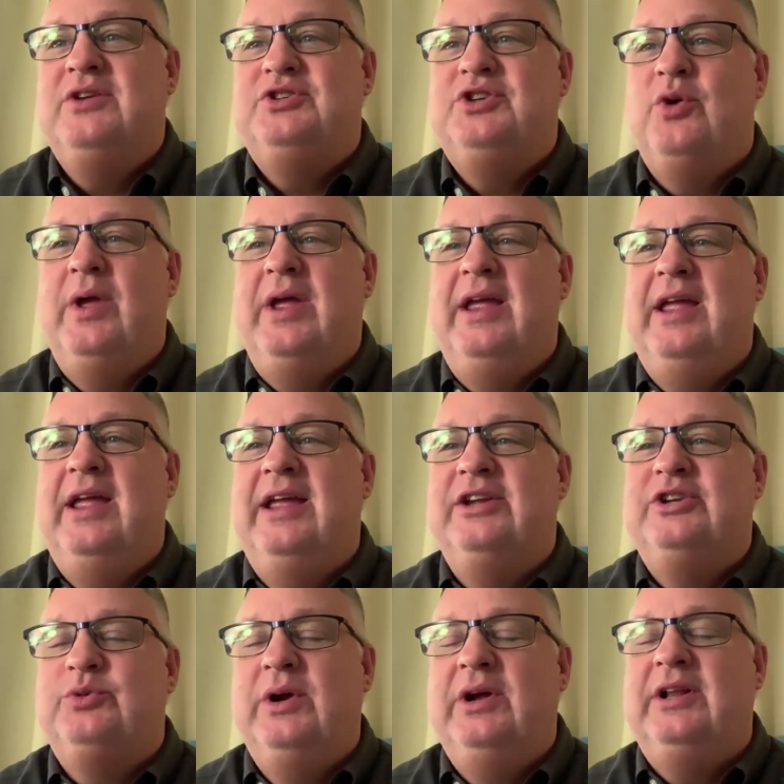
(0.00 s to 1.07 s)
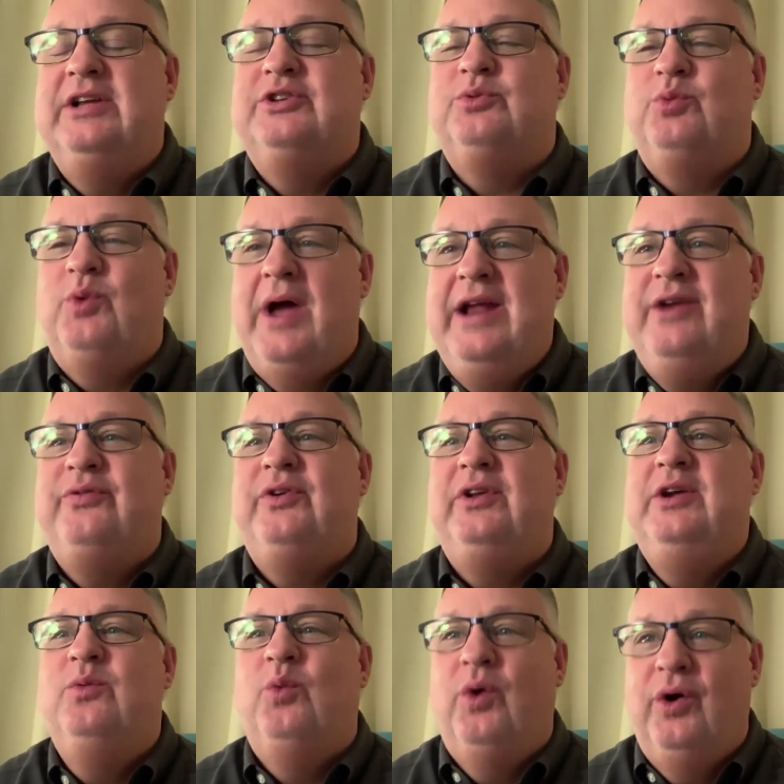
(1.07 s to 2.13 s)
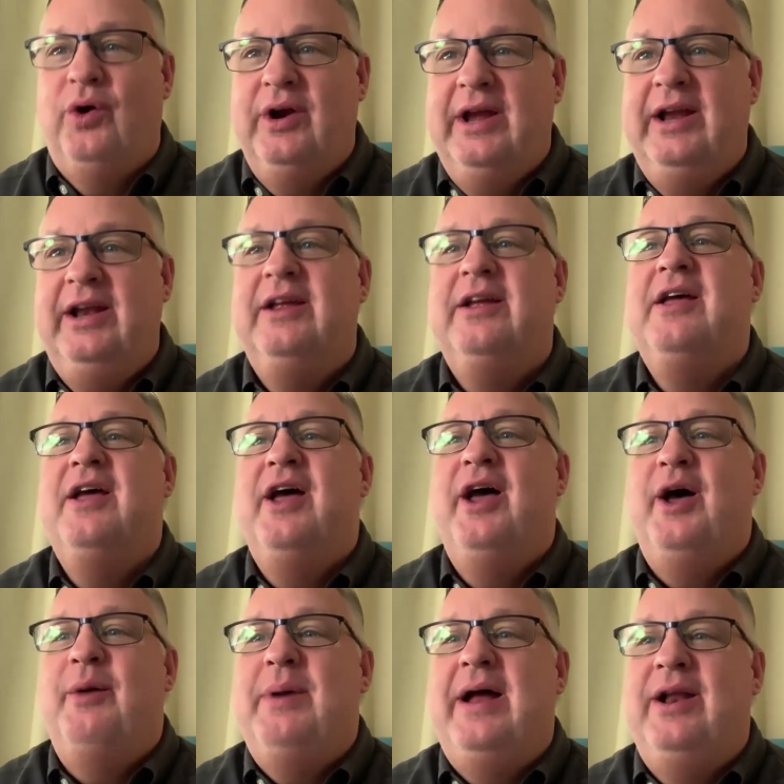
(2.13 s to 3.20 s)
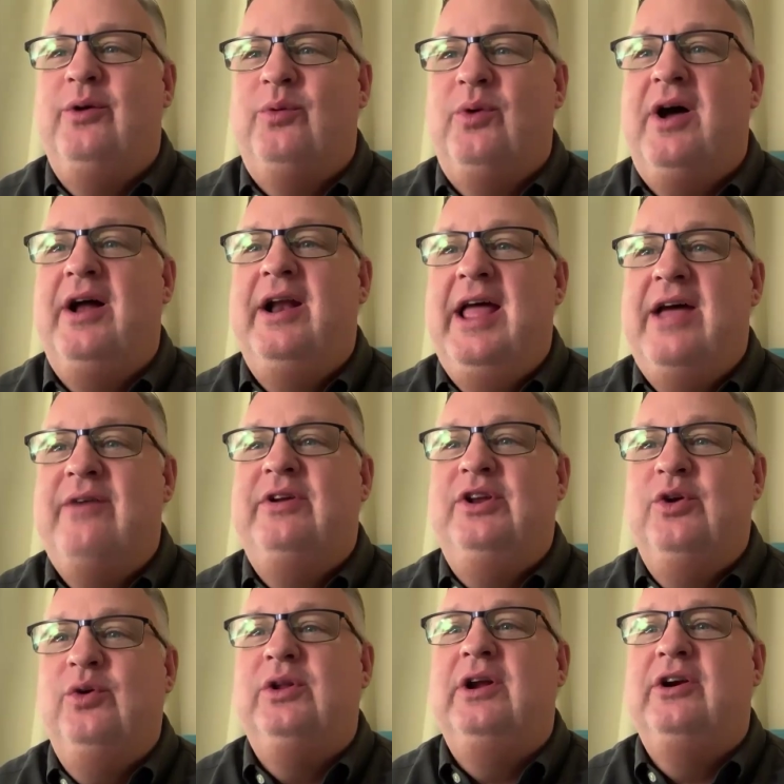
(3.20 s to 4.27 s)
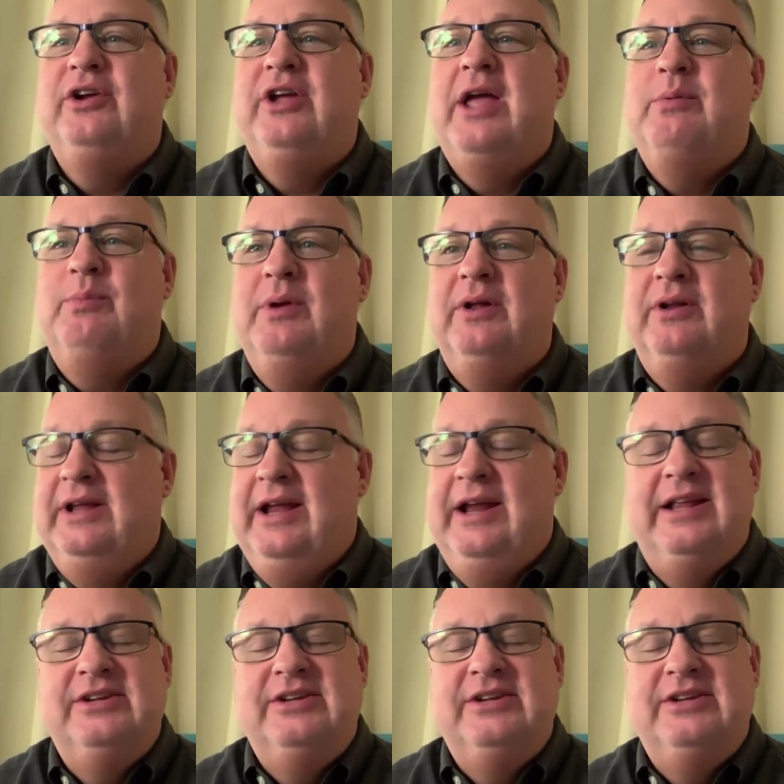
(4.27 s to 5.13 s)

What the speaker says: So Israel is rightfully worried about Iran having nuclear capability.